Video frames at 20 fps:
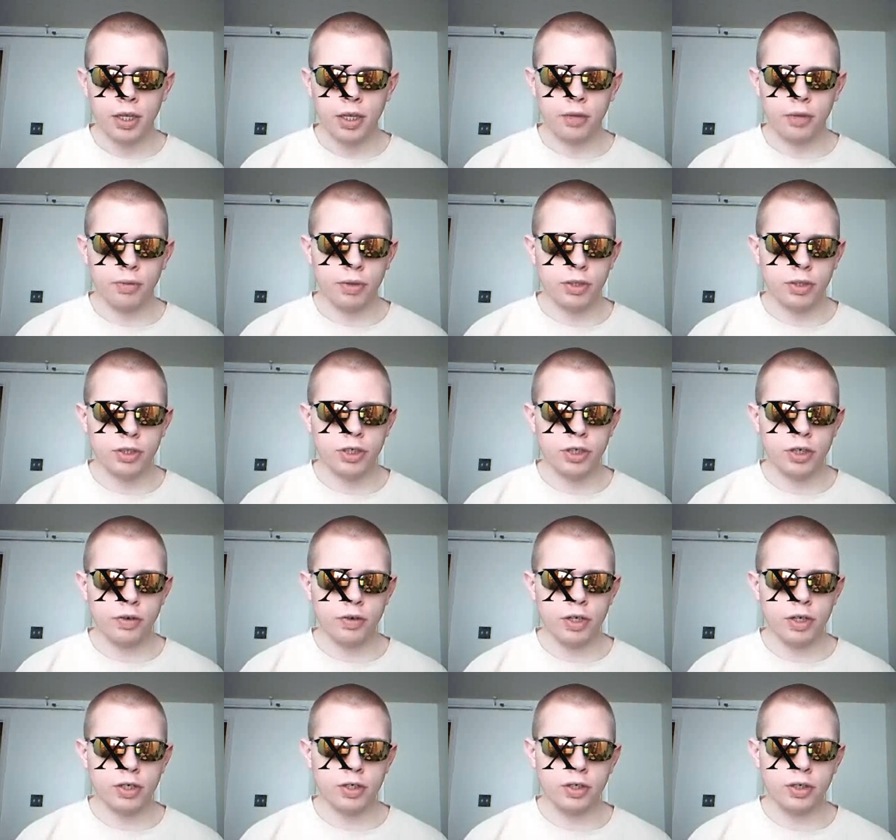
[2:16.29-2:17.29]
In one
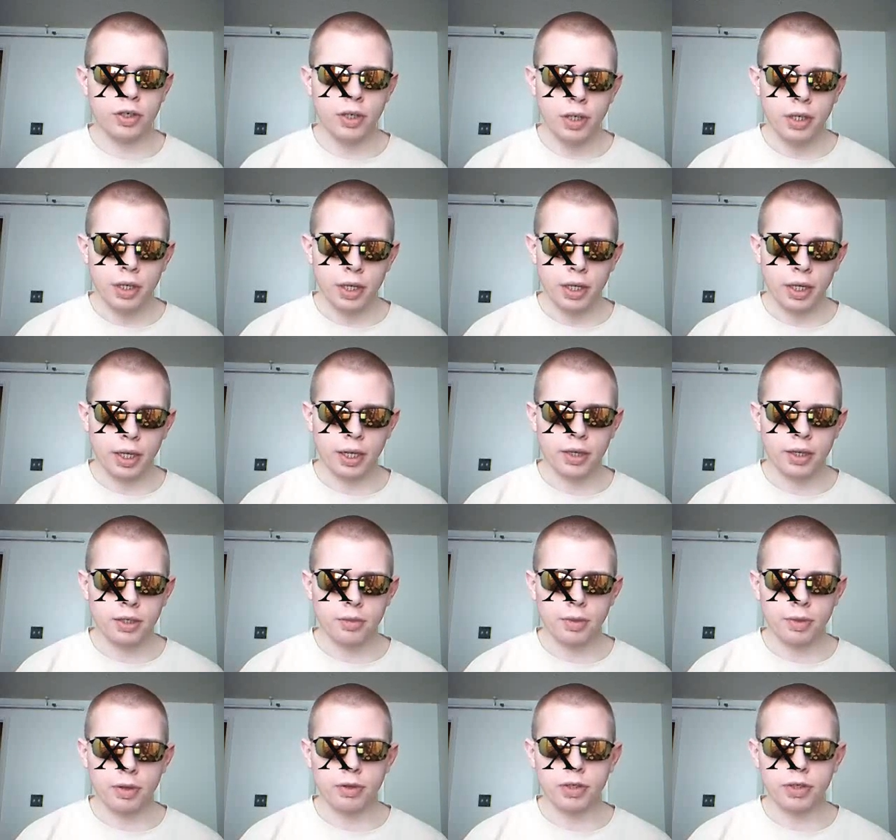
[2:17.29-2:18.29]
generation,
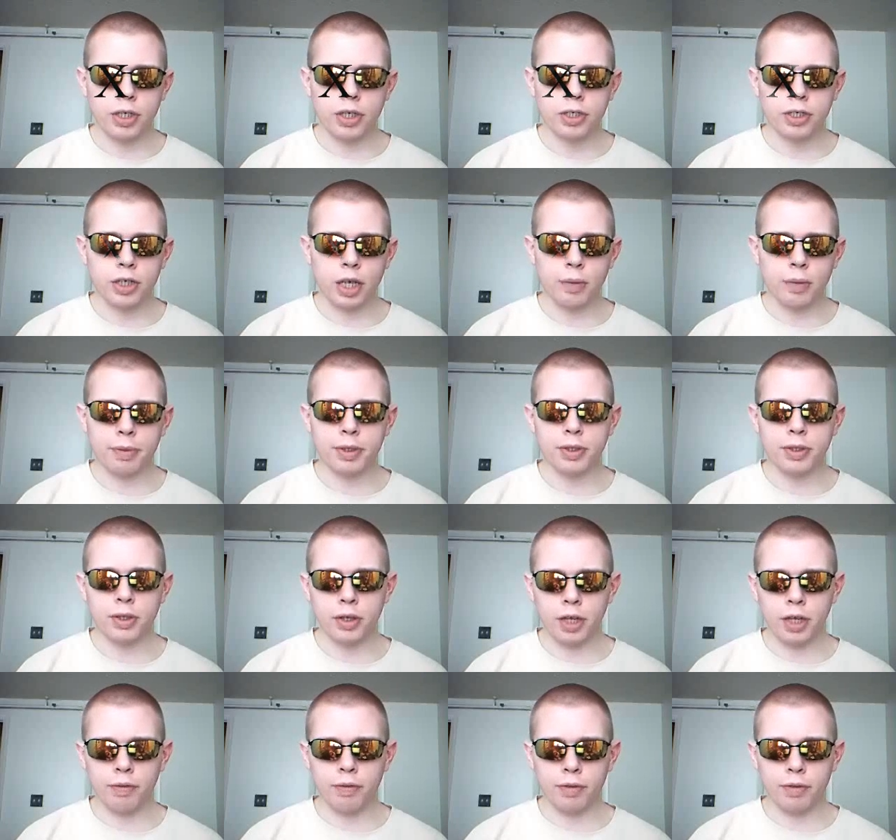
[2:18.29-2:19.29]
X amount of change happens
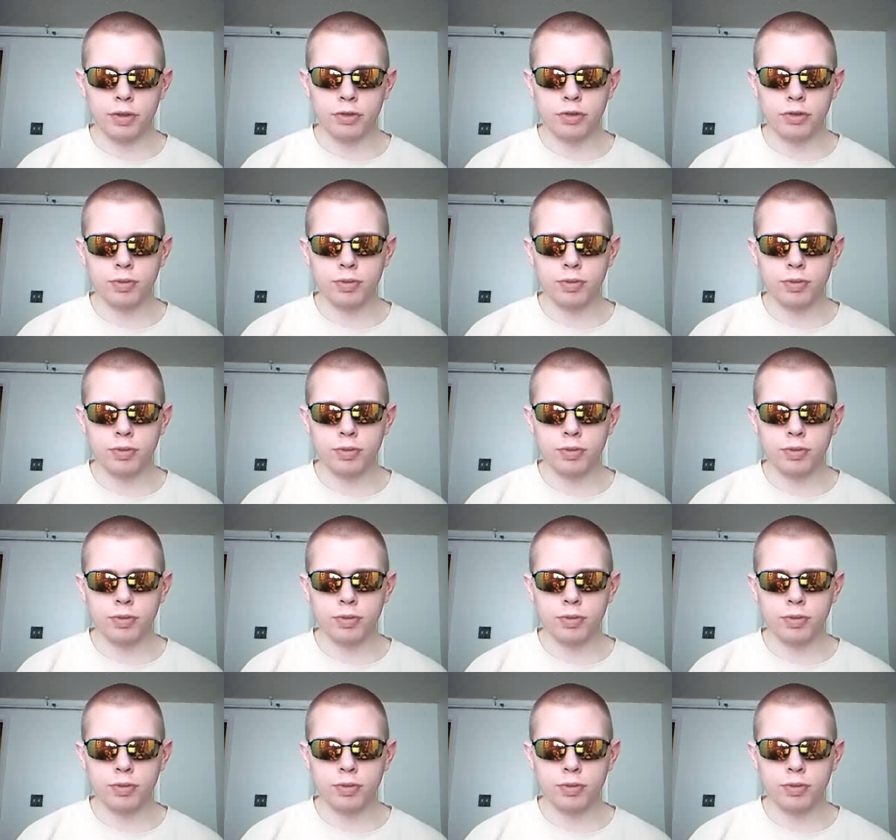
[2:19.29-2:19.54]
on average,